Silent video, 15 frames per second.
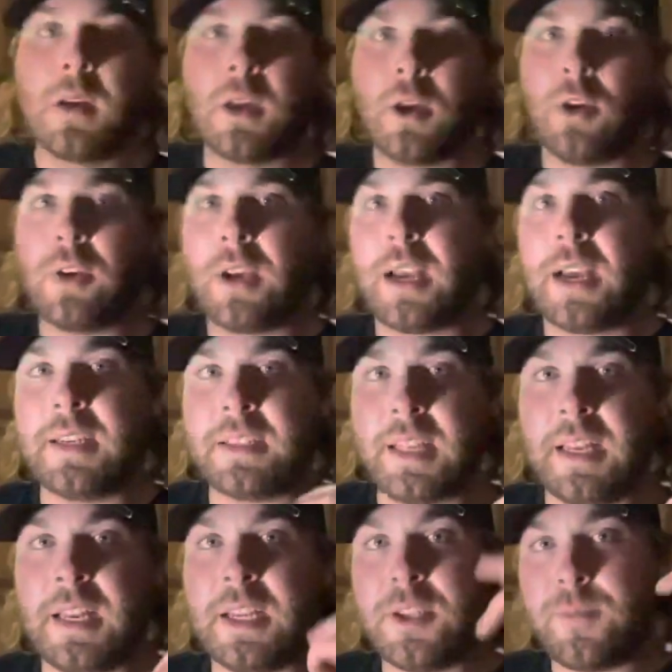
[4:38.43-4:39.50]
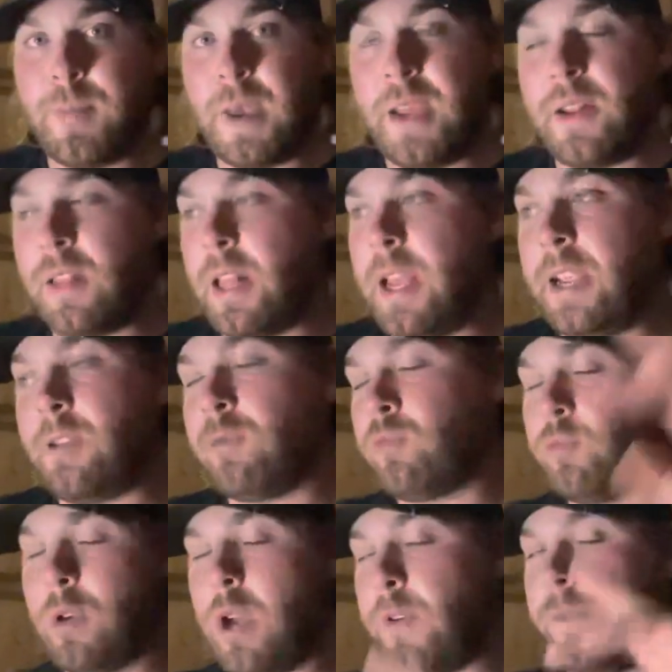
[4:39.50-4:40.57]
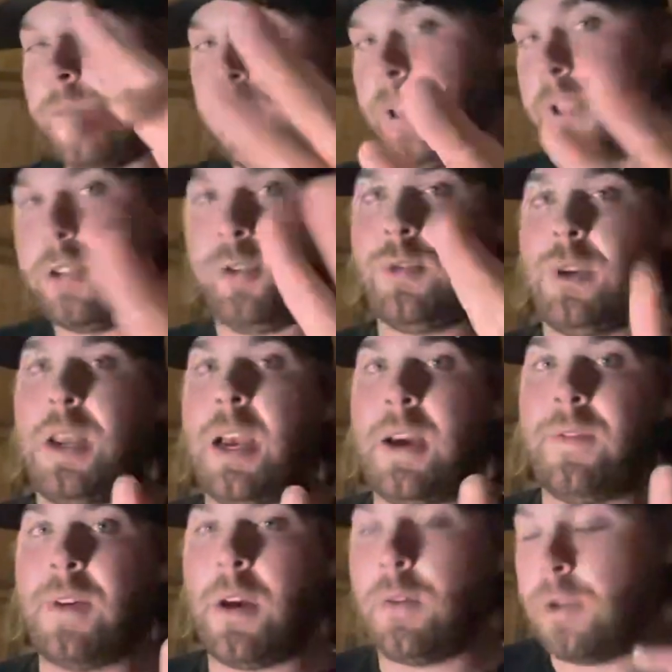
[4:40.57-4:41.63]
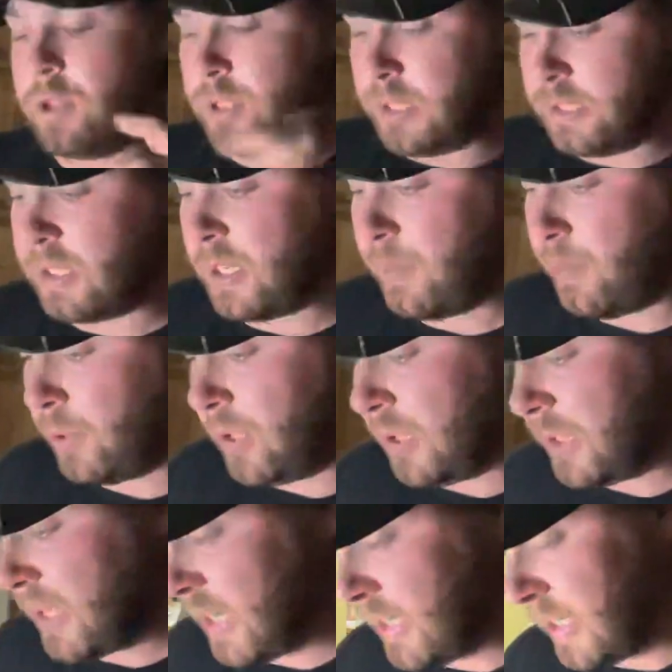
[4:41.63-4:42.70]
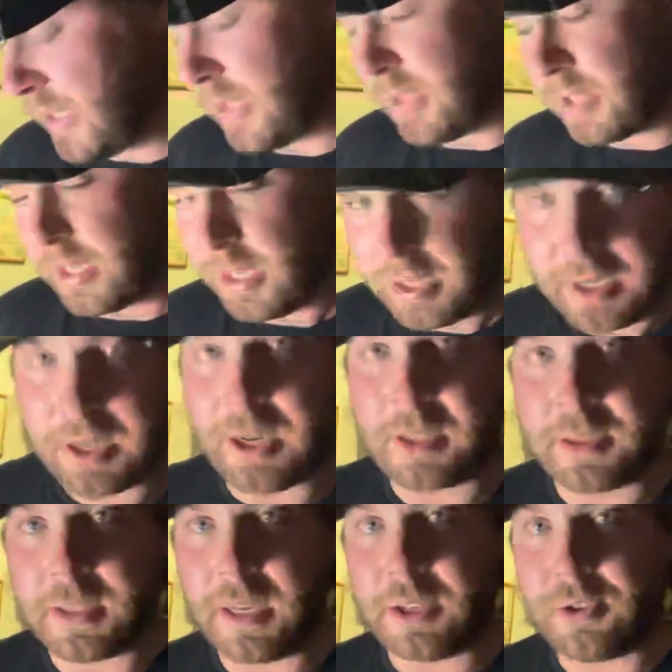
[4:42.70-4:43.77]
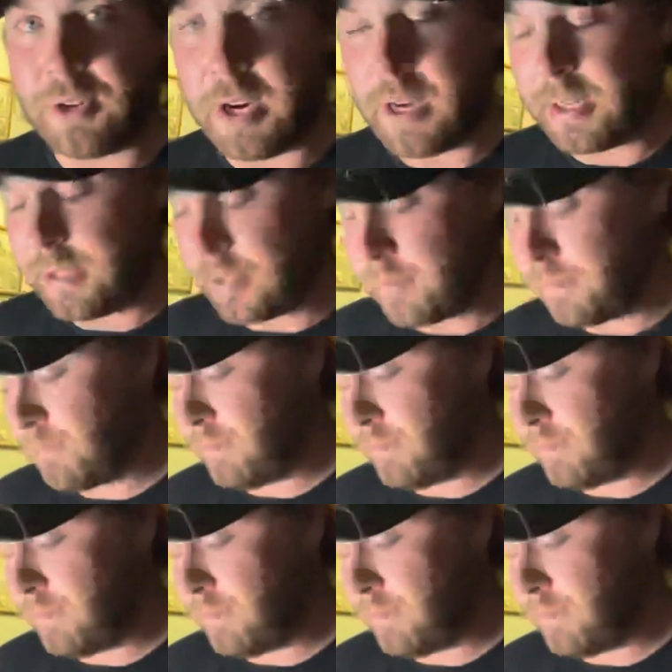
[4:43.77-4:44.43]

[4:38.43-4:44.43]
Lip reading: Okay, guys, it has been like roughly 2.5 hours since I put these guys in because I kind of got sidetracked.